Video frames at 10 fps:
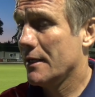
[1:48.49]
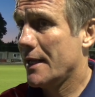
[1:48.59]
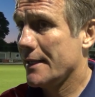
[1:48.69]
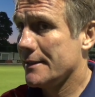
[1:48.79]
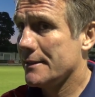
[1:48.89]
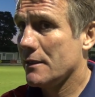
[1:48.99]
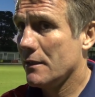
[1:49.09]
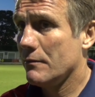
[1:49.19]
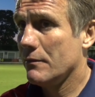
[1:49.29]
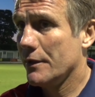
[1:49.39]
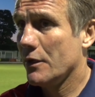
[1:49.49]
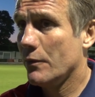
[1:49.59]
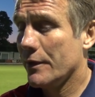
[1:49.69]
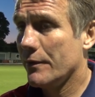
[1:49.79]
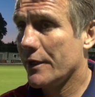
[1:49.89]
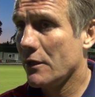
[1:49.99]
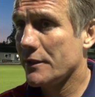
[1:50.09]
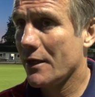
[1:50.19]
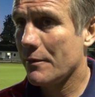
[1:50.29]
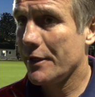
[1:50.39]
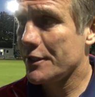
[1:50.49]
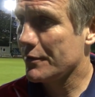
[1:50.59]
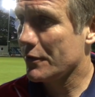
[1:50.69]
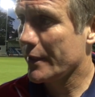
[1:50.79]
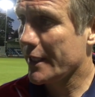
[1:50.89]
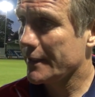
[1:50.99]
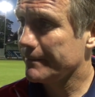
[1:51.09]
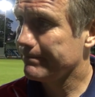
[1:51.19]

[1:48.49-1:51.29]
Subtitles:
and you know, we go down the pitch for the weekend.